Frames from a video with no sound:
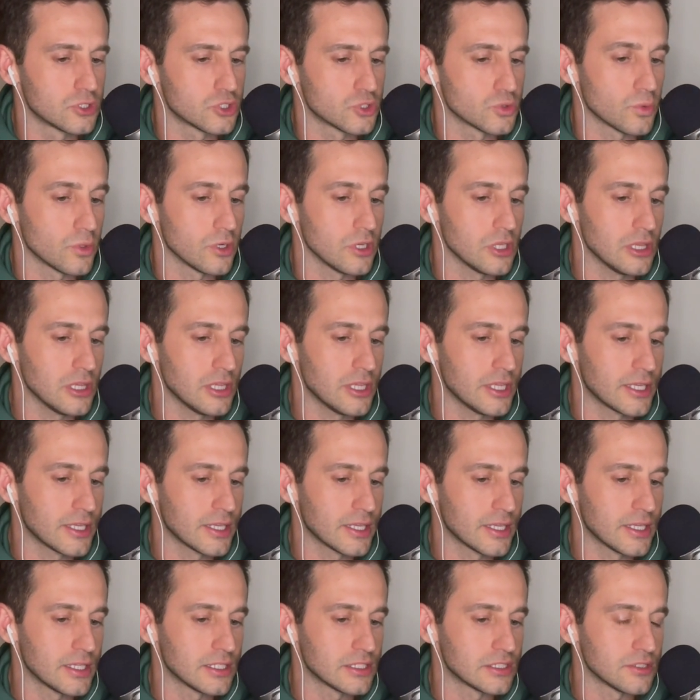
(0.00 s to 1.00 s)

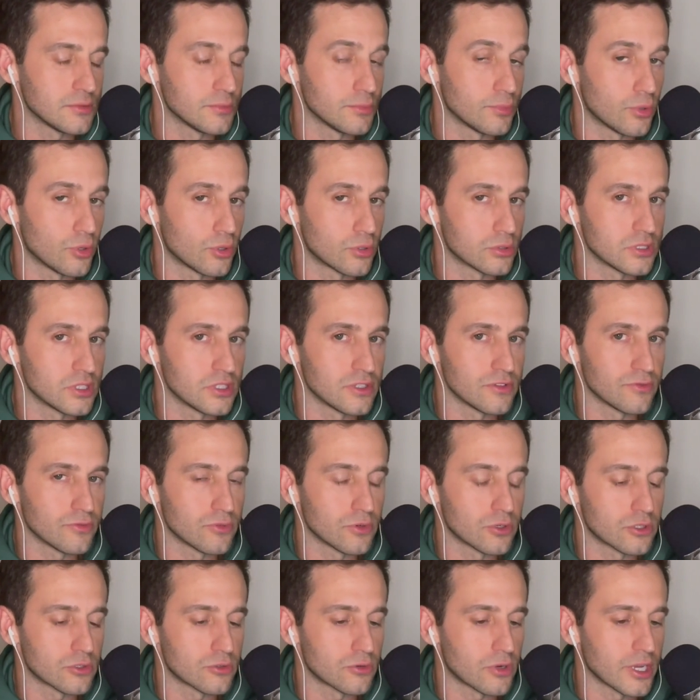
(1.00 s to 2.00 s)
Swirling is important
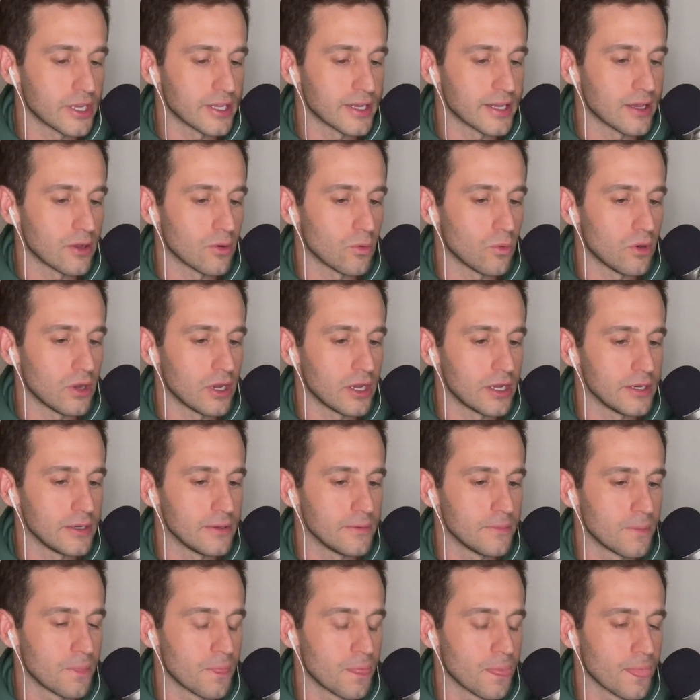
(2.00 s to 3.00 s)
for drying out
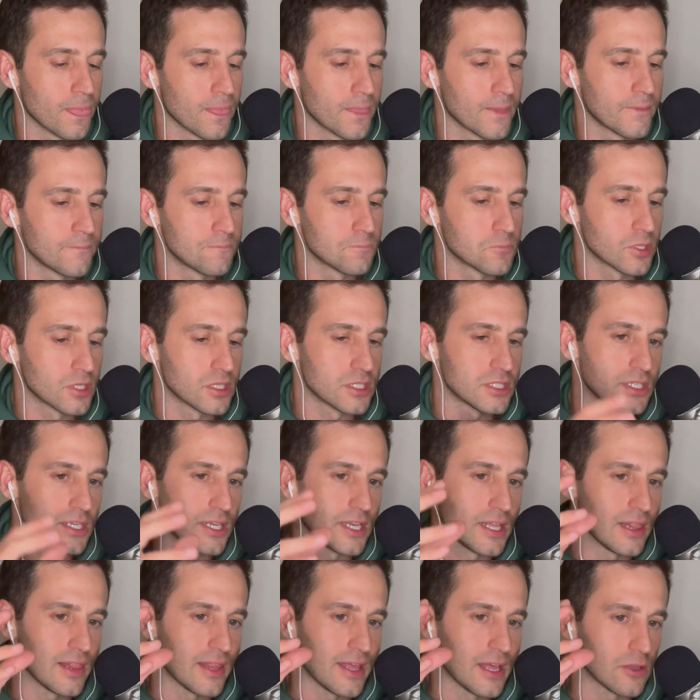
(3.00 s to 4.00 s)
wine because
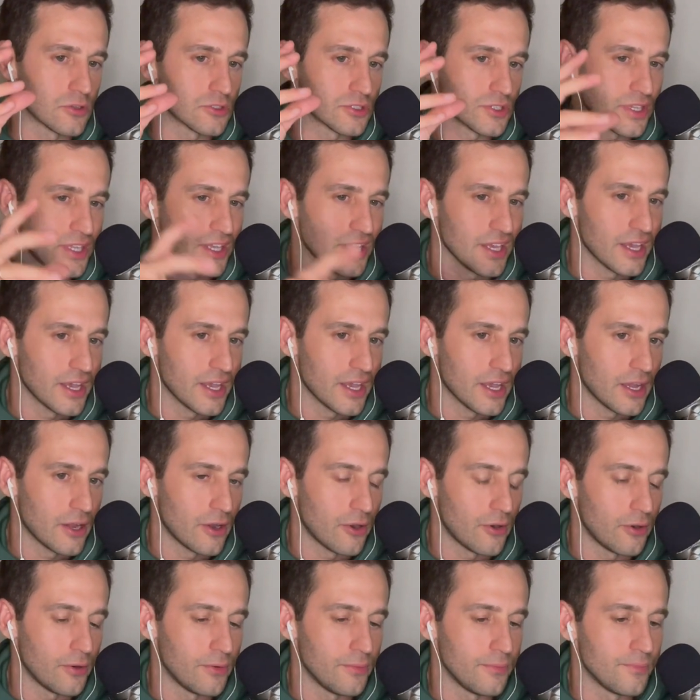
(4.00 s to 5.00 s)
it allows the
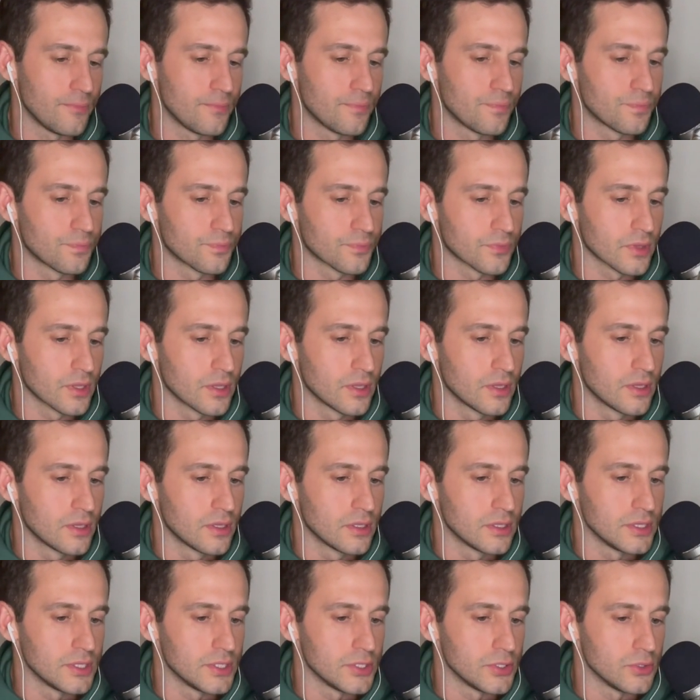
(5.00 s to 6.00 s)
air
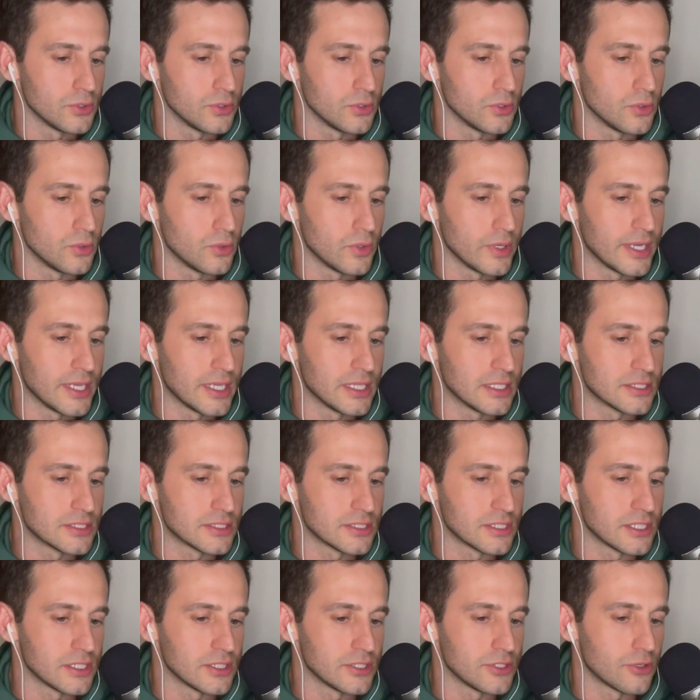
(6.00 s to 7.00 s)
to
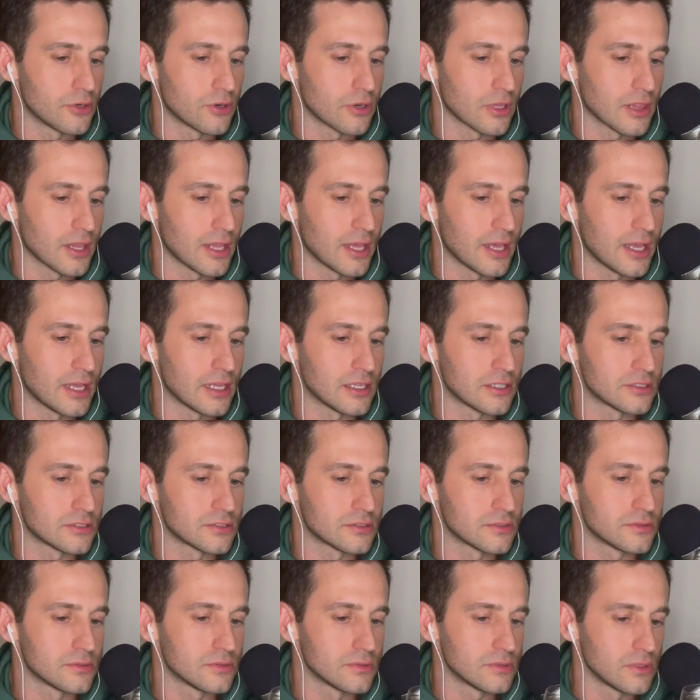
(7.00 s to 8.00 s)
insert your
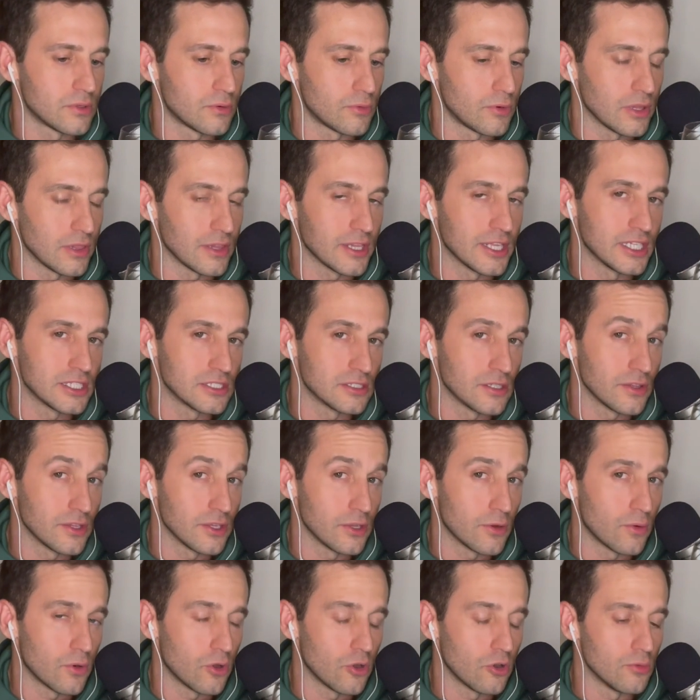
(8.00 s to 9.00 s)
glass, releasing
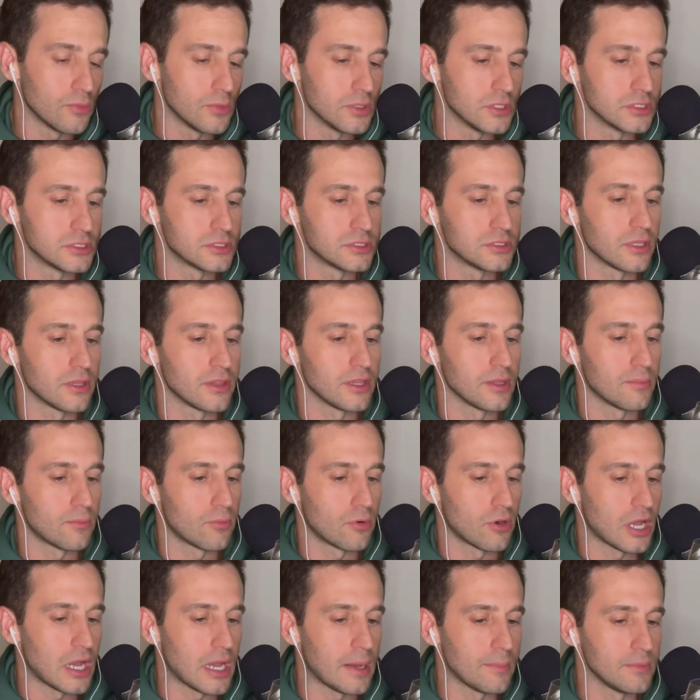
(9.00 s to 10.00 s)
the aromas. The
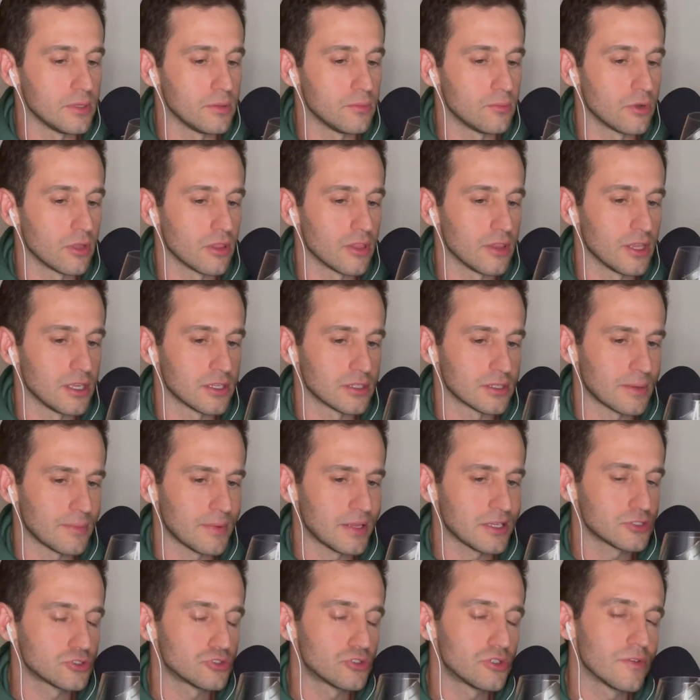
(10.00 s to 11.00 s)
problem with this, I'm
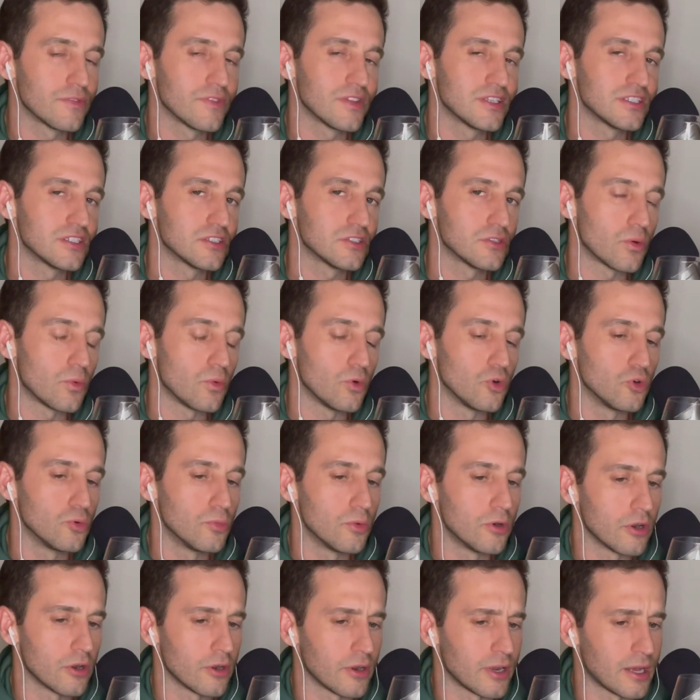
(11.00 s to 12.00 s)
not sure if this is a
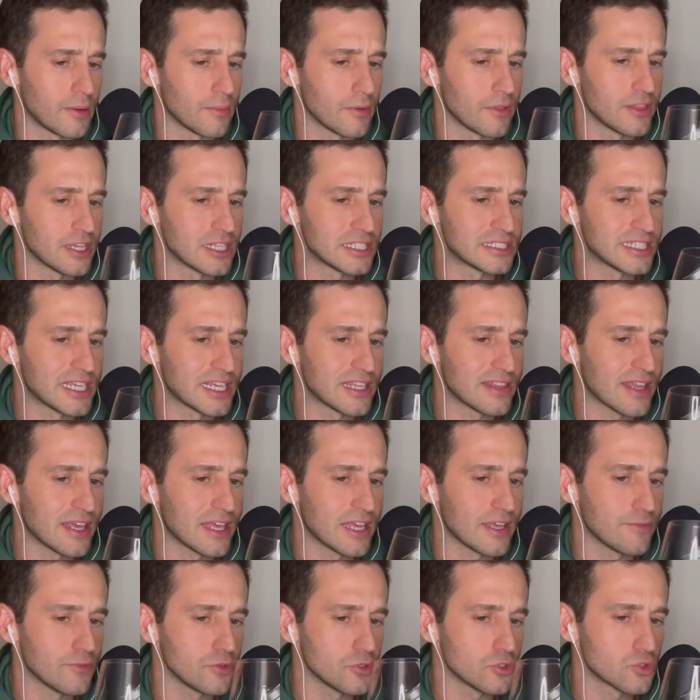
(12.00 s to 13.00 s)
rumor or not, but they say
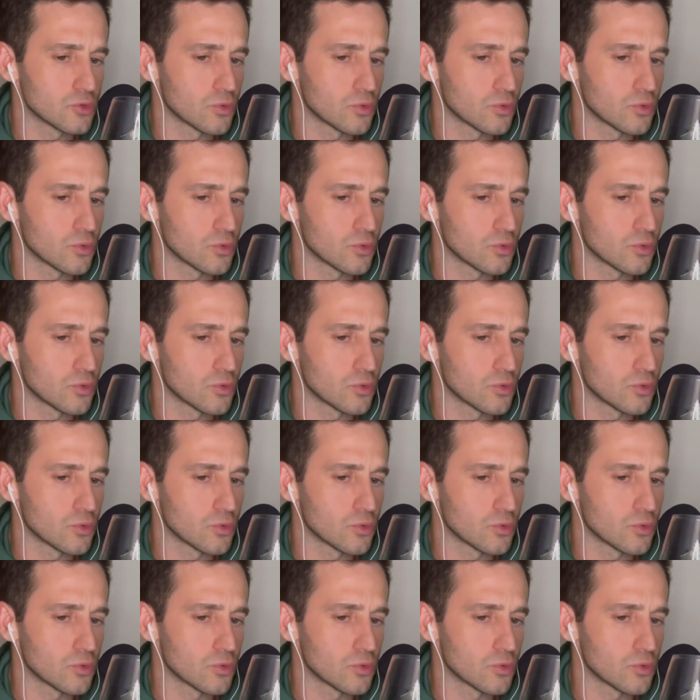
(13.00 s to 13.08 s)
that if